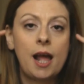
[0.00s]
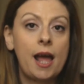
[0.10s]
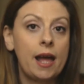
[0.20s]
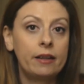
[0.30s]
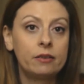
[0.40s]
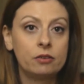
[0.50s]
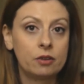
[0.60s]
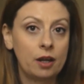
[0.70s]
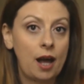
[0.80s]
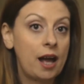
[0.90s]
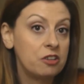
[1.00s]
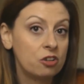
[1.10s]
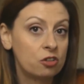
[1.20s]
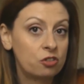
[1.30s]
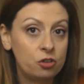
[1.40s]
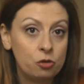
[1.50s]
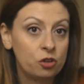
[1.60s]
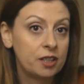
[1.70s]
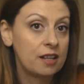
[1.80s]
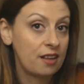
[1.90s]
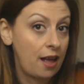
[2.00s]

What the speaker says: and I just use it as a